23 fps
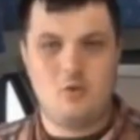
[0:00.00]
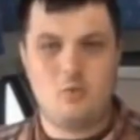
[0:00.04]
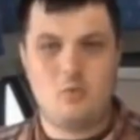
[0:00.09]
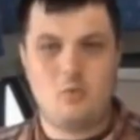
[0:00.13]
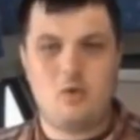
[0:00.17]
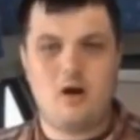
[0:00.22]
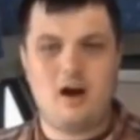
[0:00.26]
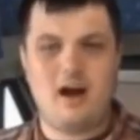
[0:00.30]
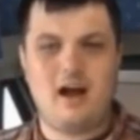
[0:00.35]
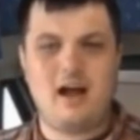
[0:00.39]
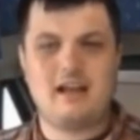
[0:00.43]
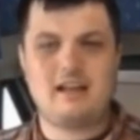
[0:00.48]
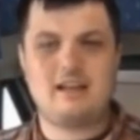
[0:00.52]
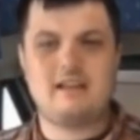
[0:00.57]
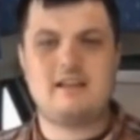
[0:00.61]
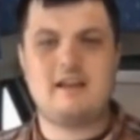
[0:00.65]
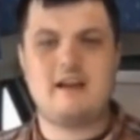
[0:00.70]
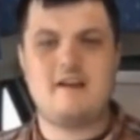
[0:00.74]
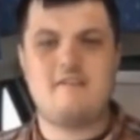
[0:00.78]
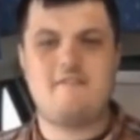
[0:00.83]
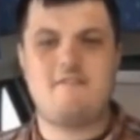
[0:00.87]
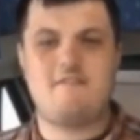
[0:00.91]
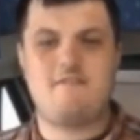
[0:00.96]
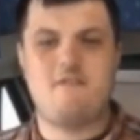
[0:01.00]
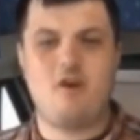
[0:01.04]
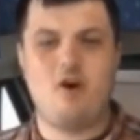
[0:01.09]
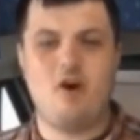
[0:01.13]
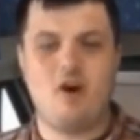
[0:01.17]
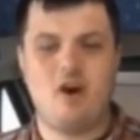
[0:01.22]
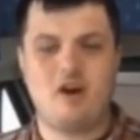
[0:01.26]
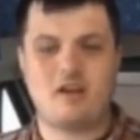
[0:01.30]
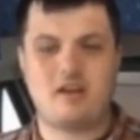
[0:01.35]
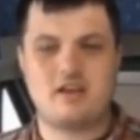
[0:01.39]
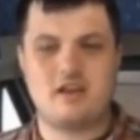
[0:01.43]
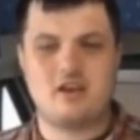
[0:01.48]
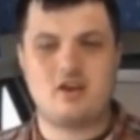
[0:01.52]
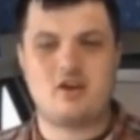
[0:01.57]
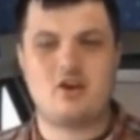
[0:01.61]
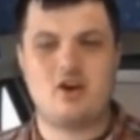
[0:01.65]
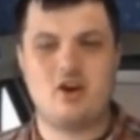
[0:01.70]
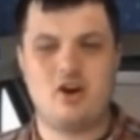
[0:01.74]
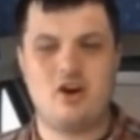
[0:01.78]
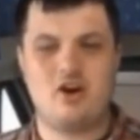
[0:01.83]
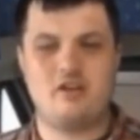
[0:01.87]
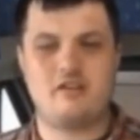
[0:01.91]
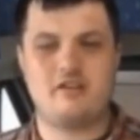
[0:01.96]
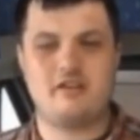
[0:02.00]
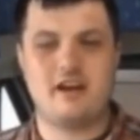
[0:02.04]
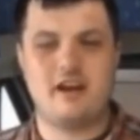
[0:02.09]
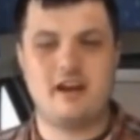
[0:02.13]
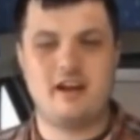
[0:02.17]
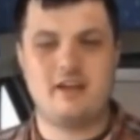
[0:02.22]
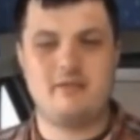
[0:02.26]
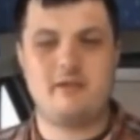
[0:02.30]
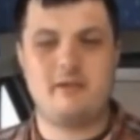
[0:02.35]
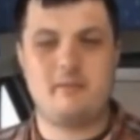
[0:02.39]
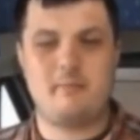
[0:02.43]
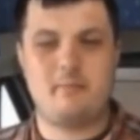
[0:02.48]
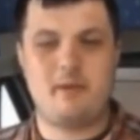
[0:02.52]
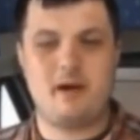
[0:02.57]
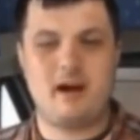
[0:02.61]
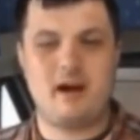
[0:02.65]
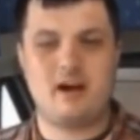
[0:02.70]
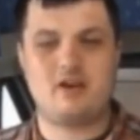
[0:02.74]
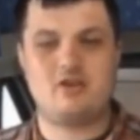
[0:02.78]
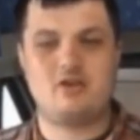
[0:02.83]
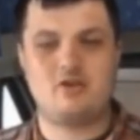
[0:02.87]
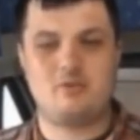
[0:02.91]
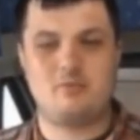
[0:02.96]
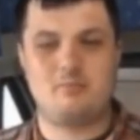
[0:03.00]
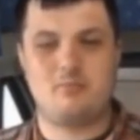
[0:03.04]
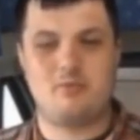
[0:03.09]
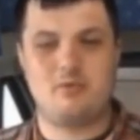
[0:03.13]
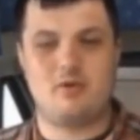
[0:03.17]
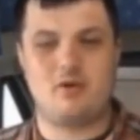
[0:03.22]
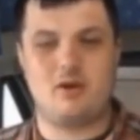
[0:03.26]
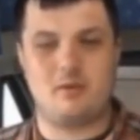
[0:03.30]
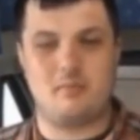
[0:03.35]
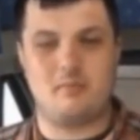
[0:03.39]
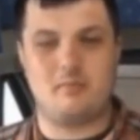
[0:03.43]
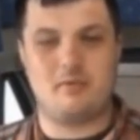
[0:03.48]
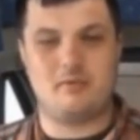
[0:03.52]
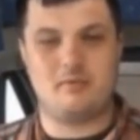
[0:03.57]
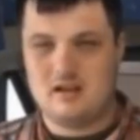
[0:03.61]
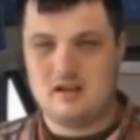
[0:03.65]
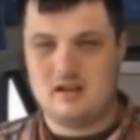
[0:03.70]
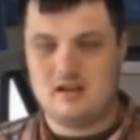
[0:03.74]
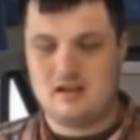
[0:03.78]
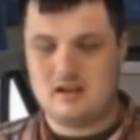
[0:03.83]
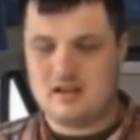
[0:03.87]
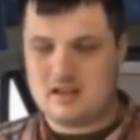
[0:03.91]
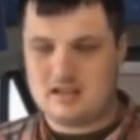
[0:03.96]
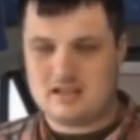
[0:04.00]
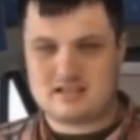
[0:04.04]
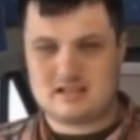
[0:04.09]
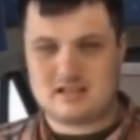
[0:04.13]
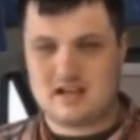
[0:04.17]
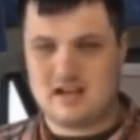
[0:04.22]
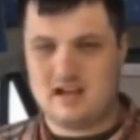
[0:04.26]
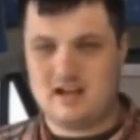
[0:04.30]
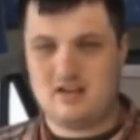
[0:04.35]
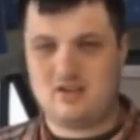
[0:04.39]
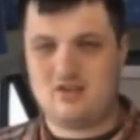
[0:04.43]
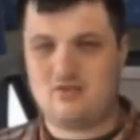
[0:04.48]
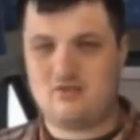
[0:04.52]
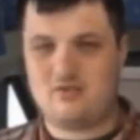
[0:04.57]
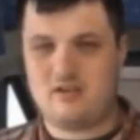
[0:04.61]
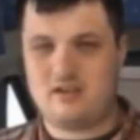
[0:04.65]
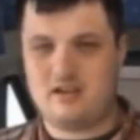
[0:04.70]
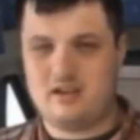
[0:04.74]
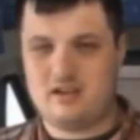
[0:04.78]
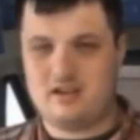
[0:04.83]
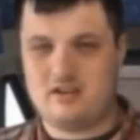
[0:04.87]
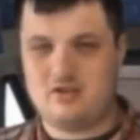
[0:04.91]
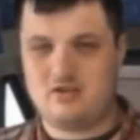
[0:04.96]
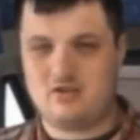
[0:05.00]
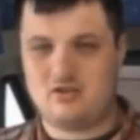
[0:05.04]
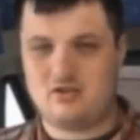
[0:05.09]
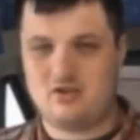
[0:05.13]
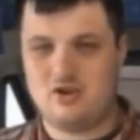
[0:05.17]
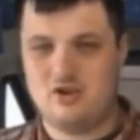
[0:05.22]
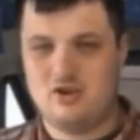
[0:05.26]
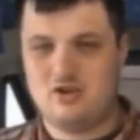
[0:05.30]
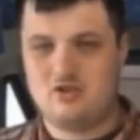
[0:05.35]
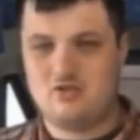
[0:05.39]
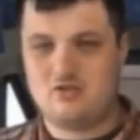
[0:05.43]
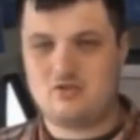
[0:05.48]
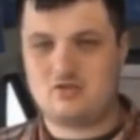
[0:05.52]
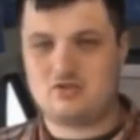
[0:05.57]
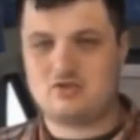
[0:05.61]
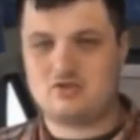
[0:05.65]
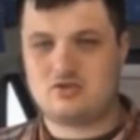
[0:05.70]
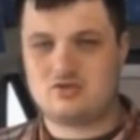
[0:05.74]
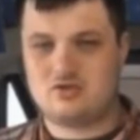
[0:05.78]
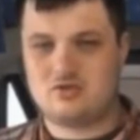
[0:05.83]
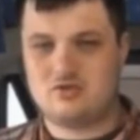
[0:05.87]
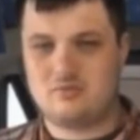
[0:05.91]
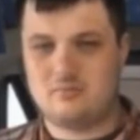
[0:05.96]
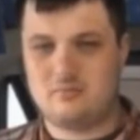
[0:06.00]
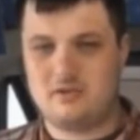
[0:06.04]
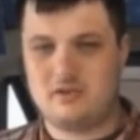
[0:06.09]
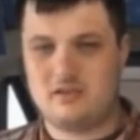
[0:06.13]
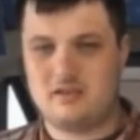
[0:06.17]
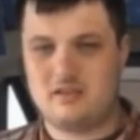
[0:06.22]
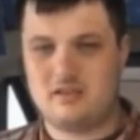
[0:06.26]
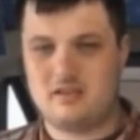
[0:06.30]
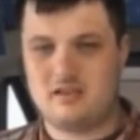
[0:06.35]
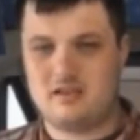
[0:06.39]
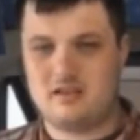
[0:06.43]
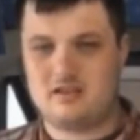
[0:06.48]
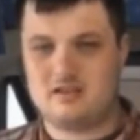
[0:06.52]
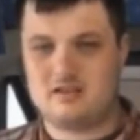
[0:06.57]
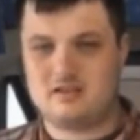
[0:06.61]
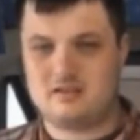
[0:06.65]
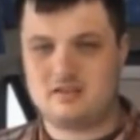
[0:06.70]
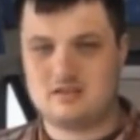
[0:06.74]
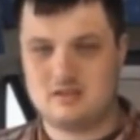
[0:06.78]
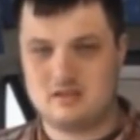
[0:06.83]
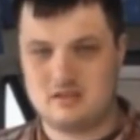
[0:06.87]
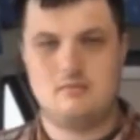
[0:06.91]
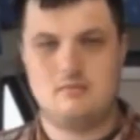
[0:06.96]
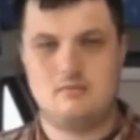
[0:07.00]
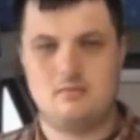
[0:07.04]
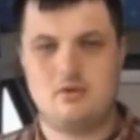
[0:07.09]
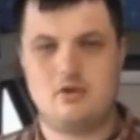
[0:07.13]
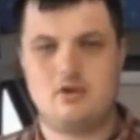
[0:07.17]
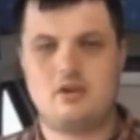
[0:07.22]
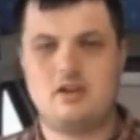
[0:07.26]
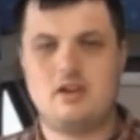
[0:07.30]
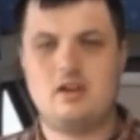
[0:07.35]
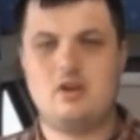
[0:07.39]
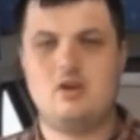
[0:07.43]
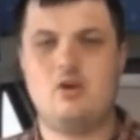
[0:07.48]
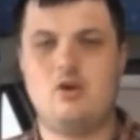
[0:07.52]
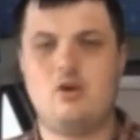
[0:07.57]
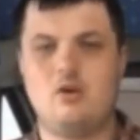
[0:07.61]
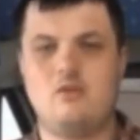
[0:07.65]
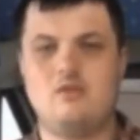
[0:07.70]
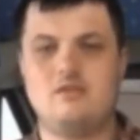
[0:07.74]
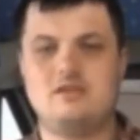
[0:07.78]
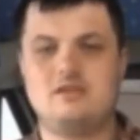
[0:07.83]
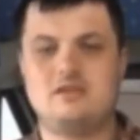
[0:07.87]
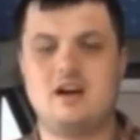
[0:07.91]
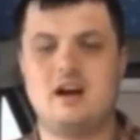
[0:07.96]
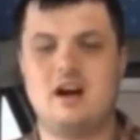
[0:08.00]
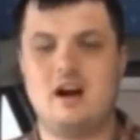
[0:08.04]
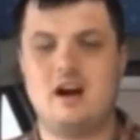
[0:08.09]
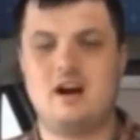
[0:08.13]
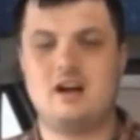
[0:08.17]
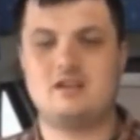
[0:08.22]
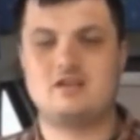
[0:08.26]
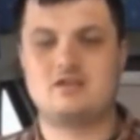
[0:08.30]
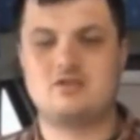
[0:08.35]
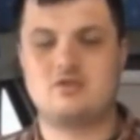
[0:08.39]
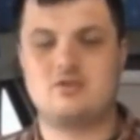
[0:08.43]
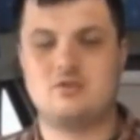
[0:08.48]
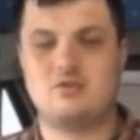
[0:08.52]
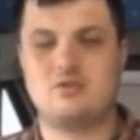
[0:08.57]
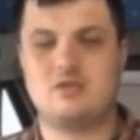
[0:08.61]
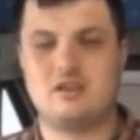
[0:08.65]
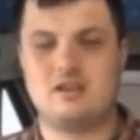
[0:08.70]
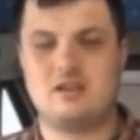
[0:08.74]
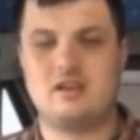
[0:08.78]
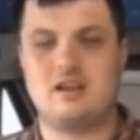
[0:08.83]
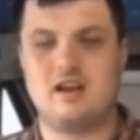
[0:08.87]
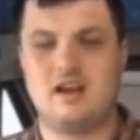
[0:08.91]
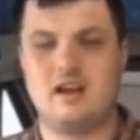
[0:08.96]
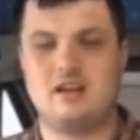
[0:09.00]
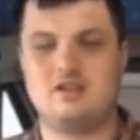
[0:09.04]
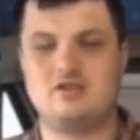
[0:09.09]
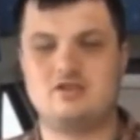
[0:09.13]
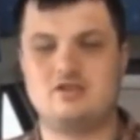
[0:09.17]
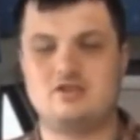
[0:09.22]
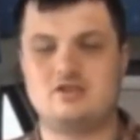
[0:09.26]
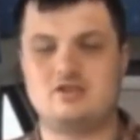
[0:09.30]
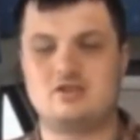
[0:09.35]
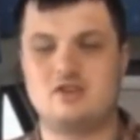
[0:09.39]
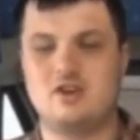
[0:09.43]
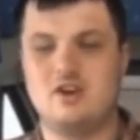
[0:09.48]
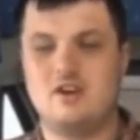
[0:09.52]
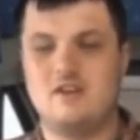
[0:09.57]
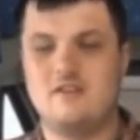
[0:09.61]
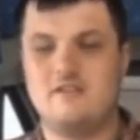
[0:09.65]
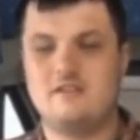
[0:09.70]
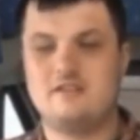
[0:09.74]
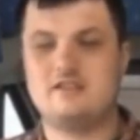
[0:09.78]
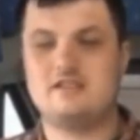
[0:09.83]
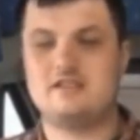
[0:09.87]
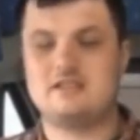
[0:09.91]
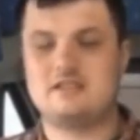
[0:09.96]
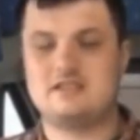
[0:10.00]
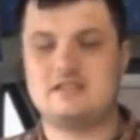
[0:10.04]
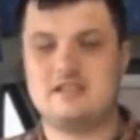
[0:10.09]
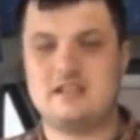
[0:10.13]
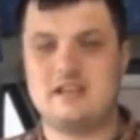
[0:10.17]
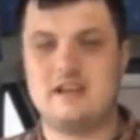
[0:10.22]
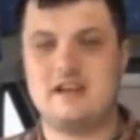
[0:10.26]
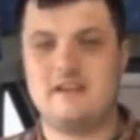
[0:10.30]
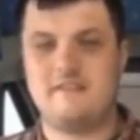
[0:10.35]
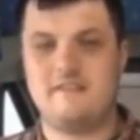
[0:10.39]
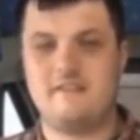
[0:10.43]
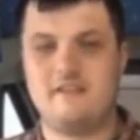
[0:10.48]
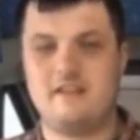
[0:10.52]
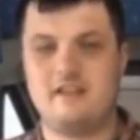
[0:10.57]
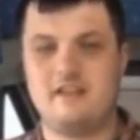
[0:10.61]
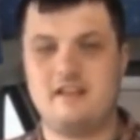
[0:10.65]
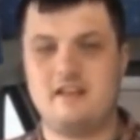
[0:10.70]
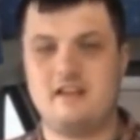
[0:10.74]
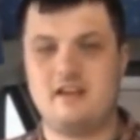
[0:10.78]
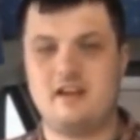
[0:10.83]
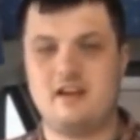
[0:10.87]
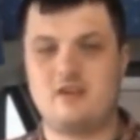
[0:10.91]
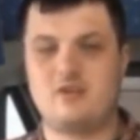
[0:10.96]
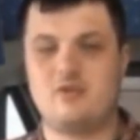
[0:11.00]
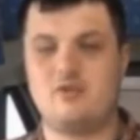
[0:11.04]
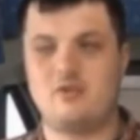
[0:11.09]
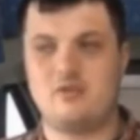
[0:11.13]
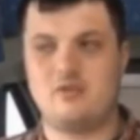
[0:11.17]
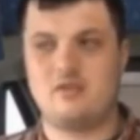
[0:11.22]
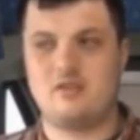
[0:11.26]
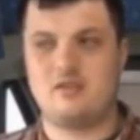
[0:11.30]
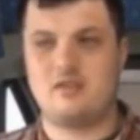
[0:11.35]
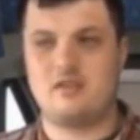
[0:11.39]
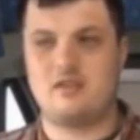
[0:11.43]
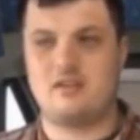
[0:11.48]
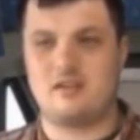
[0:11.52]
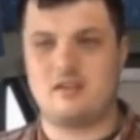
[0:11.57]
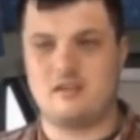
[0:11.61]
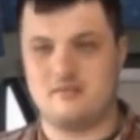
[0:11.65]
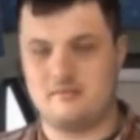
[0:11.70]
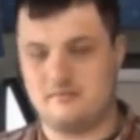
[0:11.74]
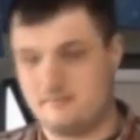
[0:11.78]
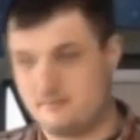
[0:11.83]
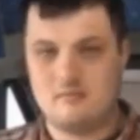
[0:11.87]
What a fucking cunt! Anyway, back to Bob. He is kind of an idiot, does stupid things, but he always has good intentions, which is definitely a good thing.